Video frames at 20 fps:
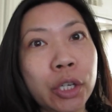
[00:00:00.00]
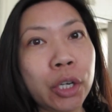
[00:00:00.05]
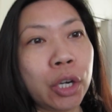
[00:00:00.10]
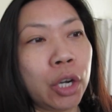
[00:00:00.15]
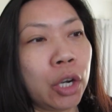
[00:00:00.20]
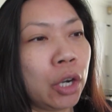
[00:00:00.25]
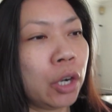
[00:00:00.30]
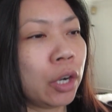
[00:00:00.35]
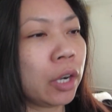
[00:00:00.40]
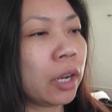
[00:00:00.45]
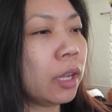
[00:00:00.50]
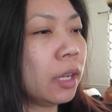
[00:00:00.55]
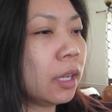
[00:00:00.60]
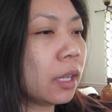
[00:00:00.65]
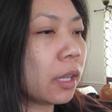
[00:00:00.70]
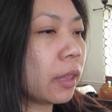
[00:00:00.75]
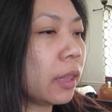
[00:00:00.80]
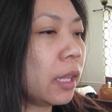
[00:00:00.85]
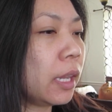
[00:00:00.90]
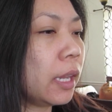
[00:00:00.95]
heard
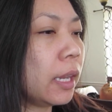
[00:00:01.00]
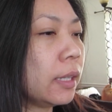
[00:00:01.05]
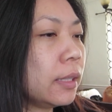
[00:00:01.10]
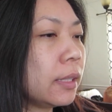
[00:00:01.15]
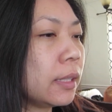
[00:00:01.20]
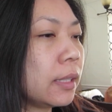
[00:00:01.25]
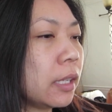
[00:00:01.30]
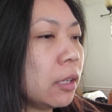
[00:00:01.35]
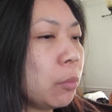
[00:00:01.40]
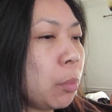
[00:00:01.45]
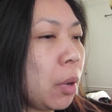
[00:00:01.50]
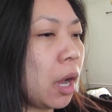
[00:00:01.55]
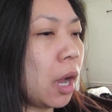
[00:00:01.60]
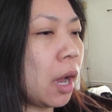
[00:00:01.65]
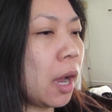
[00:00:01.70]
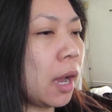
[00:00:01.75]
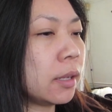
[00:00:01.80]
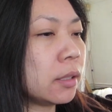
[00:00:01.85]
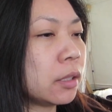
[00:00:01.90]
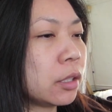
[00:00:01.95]
the Instant
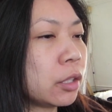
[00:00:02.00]
Pot.